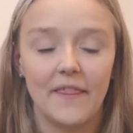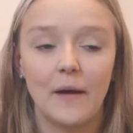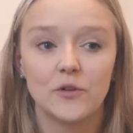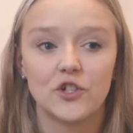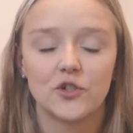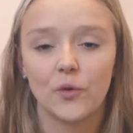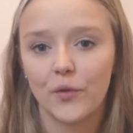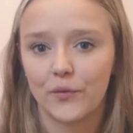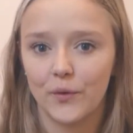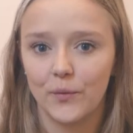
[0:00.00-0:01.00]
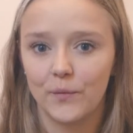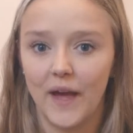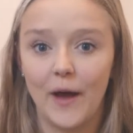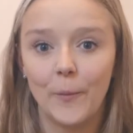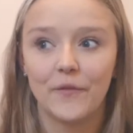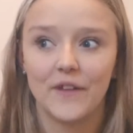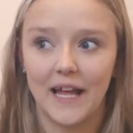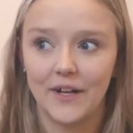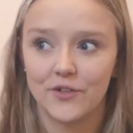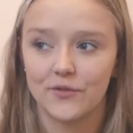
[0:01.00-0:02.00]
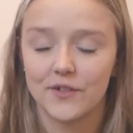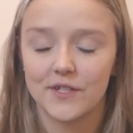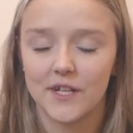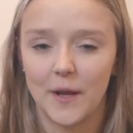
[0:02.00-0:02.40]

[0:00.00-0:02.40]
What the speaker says: And that was just all through the help of the lecturers,